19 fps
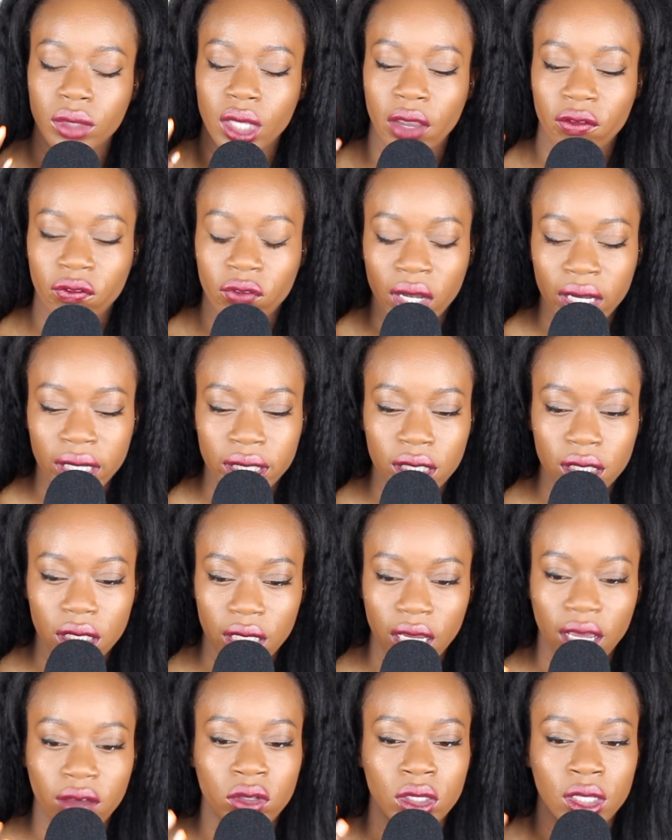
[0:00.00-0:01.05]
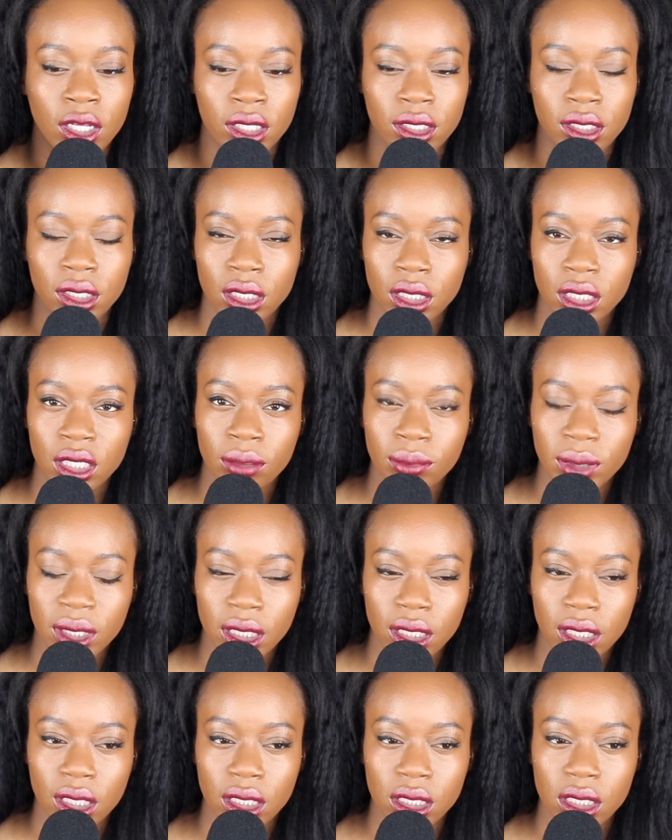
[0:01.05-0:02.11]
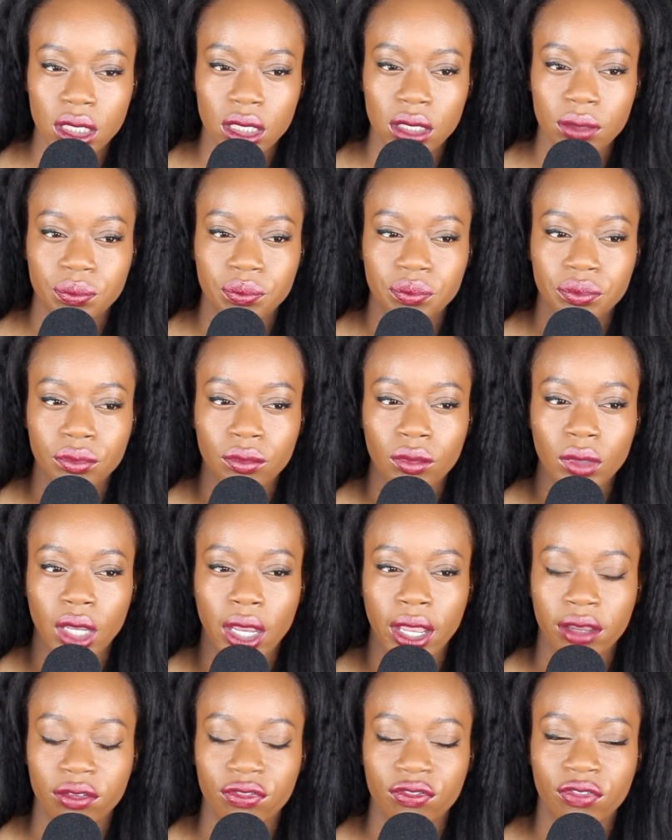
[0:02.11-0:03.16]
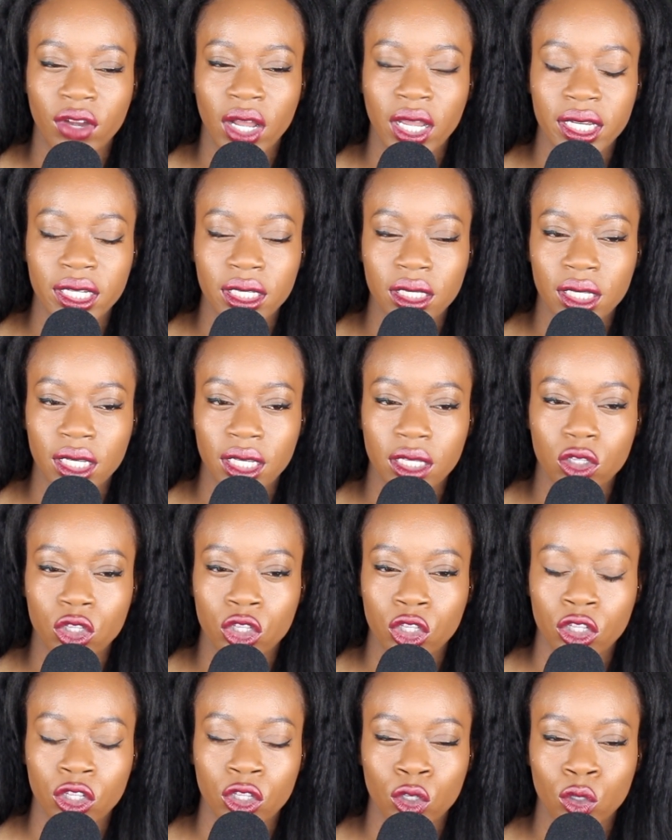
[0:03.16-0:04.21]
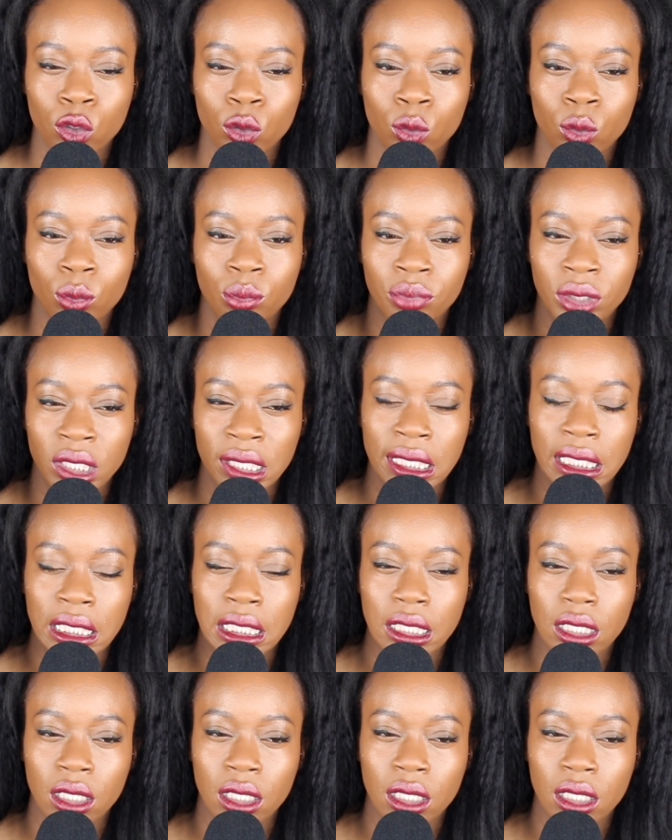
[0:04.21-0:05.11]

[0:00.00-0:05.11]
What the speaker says: I find it to have a lot of stimulus. I find it to be